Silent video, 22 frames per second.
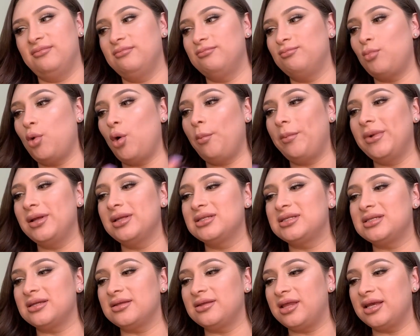
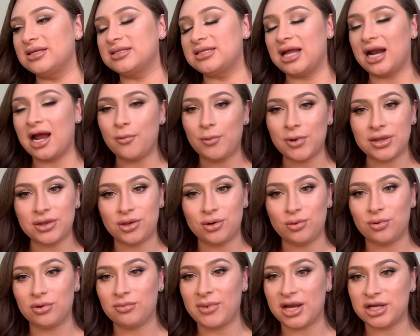moments and things that I went
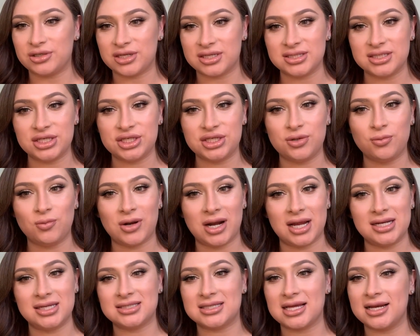through with my transition when
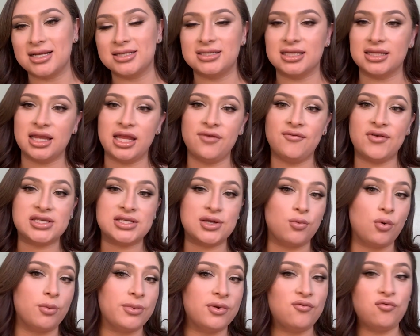I decided to live as a
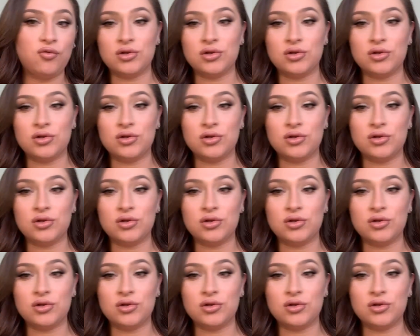woman